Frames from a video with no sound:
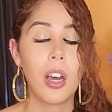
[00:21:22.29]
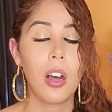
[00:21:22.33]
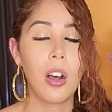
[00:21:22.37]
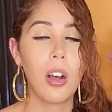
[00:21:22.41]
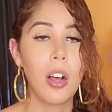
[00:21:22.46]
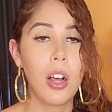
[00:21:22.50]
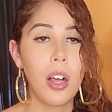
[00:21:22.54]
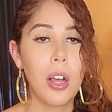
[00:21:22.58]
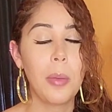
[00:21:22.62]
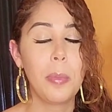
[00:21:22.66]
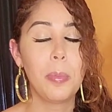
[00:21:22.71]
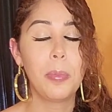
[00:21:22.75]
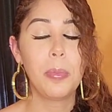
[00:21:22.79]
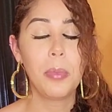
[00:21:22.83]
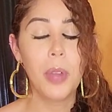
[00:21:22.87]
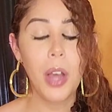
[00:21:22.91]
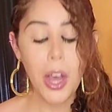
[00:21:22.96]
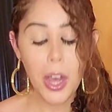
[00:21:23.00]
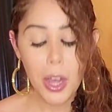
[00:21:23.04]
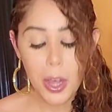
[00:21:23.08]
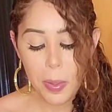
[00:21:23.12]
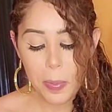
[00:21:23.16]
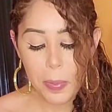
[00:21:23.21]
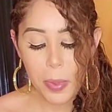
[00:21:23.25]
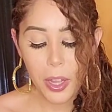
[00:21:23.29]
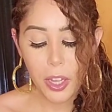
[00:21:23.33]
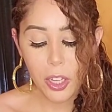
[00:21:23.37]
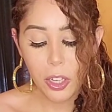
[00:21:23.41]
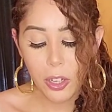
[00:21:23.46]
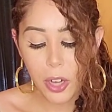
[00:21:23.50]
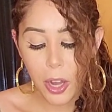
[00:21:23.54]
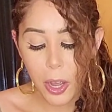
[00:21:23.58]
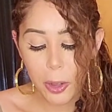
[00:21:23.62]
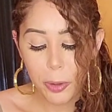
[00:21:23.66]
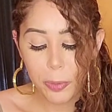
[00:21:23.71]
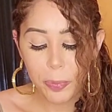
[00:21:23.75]
But
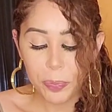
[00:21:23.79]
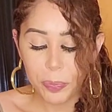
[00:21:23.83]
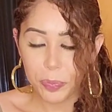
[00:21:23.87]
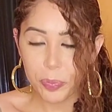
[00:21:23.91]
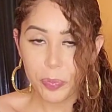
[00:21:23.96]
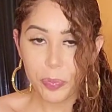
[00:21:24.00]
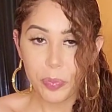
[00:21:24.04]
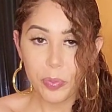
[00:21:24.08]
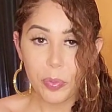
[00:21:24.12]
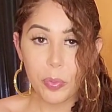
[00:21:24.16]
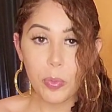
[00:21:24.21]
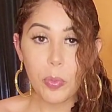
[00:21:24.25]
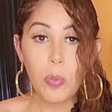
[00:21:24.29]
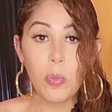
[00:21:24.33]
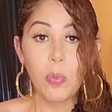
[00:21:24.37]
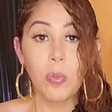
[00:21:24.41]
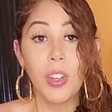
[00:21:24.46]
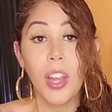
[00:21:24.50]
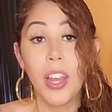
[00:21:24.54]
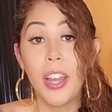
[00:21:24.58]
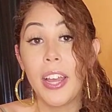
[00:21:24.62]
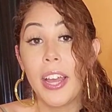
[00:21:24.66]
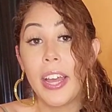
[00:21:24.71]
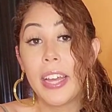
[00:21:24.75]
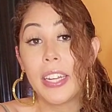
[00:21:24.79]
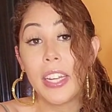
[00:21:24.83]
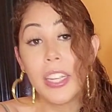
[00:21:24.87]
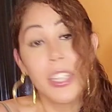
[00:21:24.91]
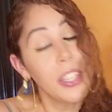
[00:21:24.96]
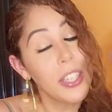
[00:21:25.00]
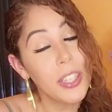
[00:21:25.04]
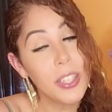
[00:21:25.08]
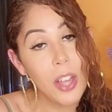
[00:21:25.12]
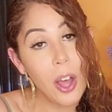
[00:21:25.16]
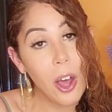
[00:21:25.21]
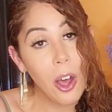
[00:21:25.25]
you know,
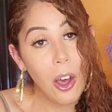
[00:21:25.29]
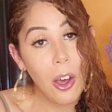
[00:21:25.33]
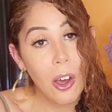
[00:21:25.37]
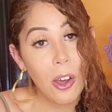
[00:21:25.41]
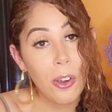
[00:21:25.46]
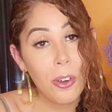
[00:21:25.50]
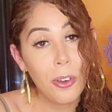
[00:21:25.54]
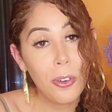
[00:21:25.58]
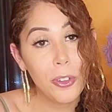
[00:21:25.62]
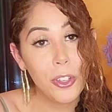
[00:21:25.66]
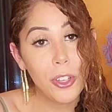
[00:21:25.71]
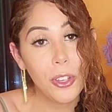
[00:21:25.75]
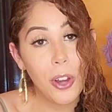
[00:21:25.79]
this is all,